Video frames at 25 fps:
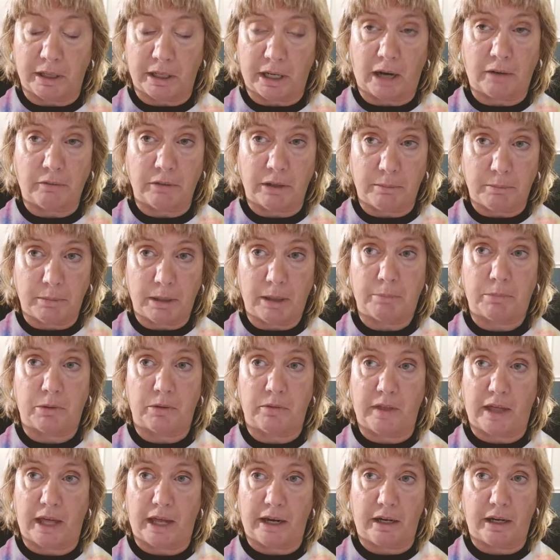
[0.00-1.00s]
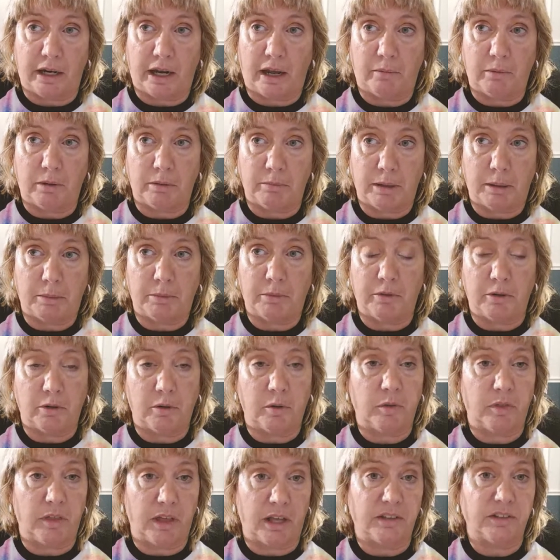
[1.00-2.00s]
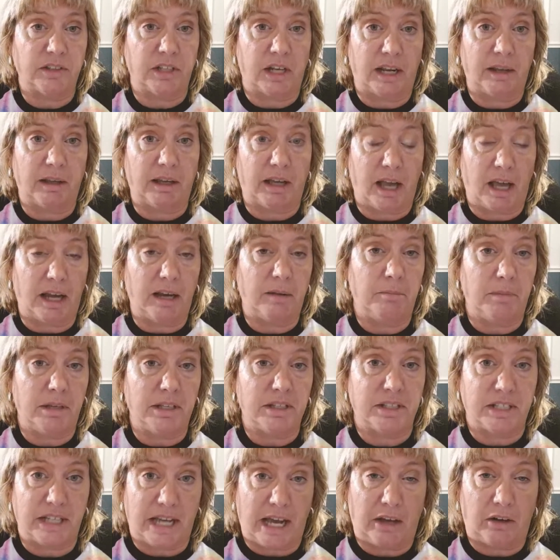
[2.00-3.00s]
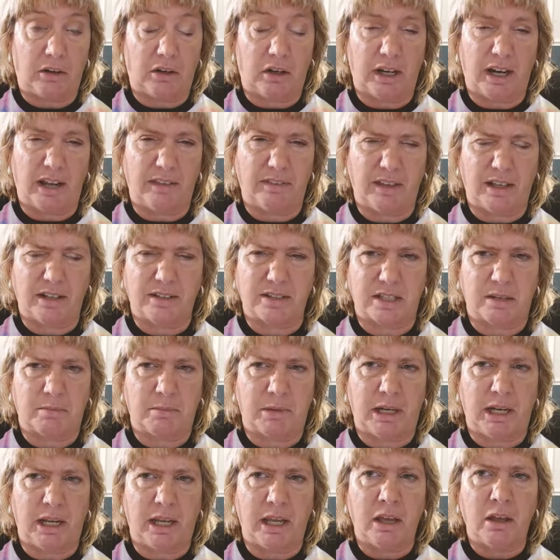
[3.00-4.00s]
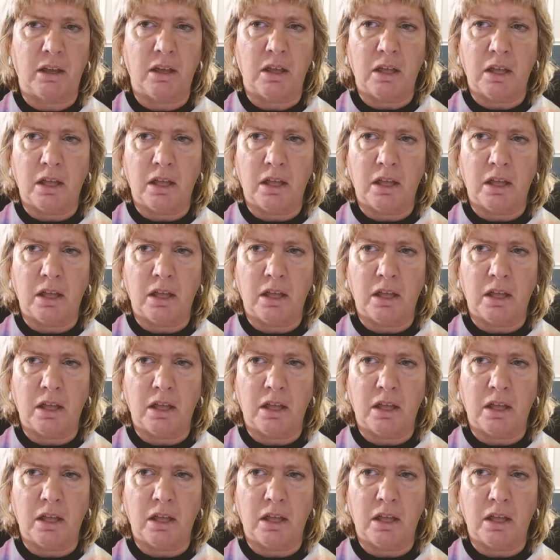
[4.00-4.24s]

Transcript: And I remember that. And I remember there were things that I kind of missed out on. I think somebody